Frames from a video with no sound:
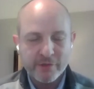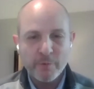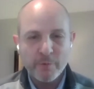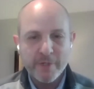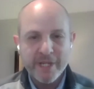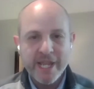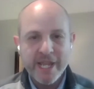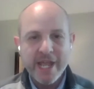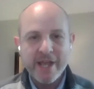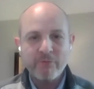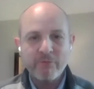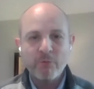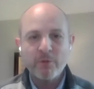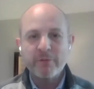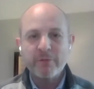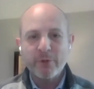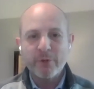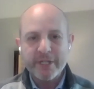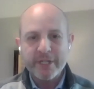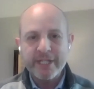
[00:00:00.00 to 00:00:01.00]
So we have one
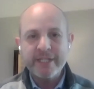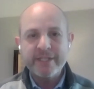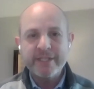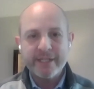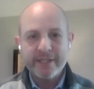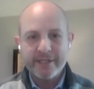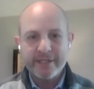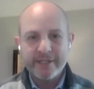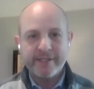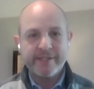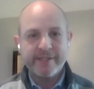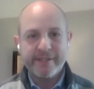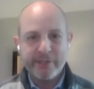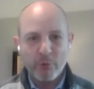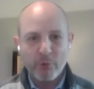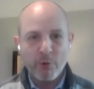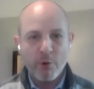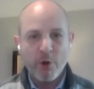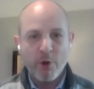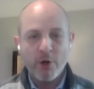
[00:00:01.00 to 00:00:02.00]
of our key tenets is
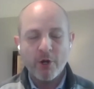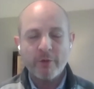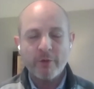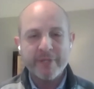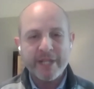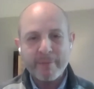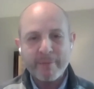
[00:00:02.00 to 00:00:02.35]
zero harm.